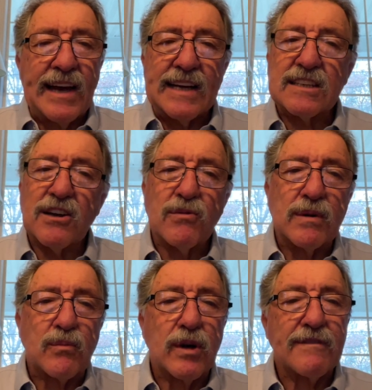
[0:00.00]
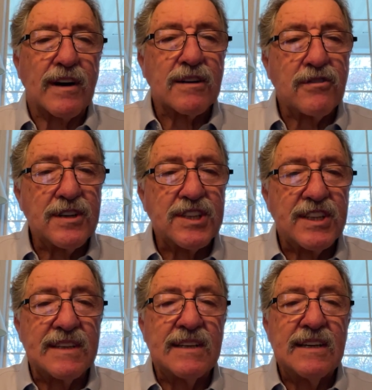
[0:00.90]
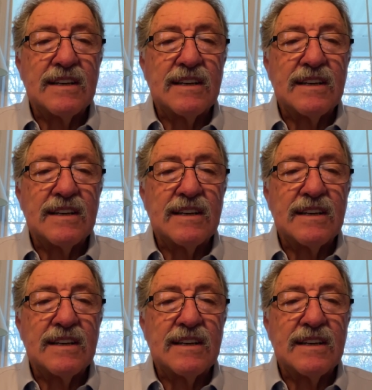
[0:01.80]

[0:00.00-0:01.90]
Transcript: And so when one of our Christian